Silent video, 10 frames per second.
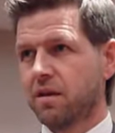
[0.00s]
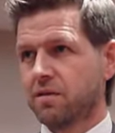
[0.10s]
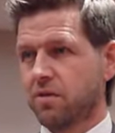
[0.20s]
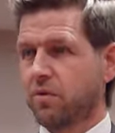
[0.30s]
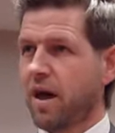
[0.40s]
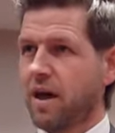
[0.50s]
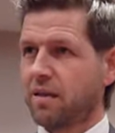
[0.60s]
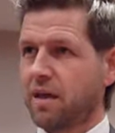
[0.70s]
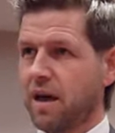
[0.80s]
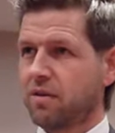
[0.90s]
So to
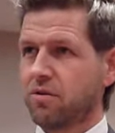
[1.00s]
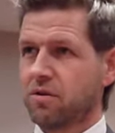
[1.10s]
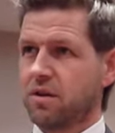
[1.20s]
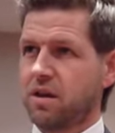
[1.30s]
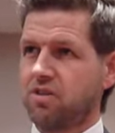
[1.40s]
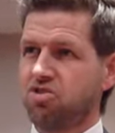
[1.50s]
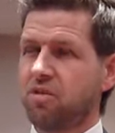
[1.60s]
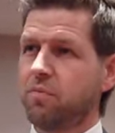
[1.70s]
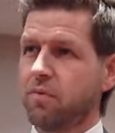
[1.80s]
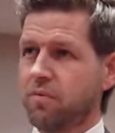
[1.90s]
add on a
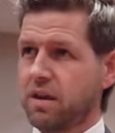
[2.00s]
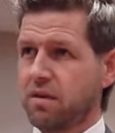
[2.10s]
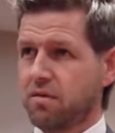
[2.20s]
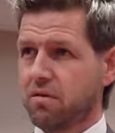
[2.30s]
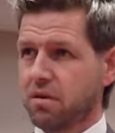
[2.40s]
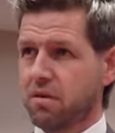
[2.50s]
chip reader,